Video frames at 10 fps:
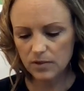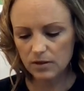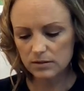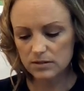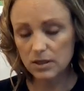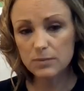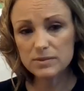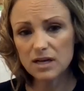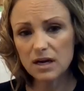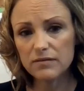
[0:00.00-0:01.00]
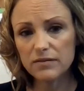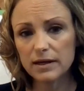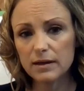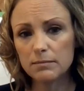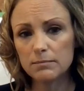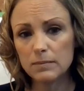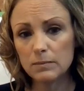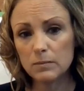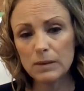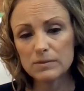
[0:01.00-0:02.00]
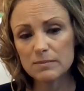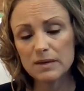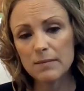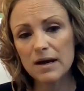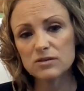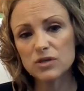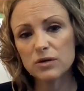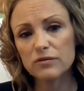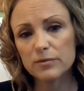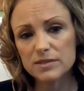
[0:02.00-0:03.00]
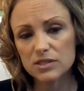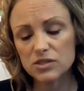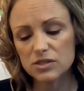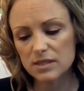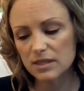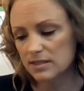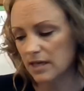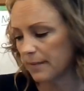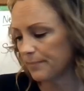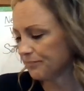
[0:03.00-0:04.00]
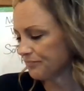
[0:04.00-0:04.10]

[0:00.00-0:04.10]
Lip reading: So he was kind of like that was a big milestone for musicians at that time.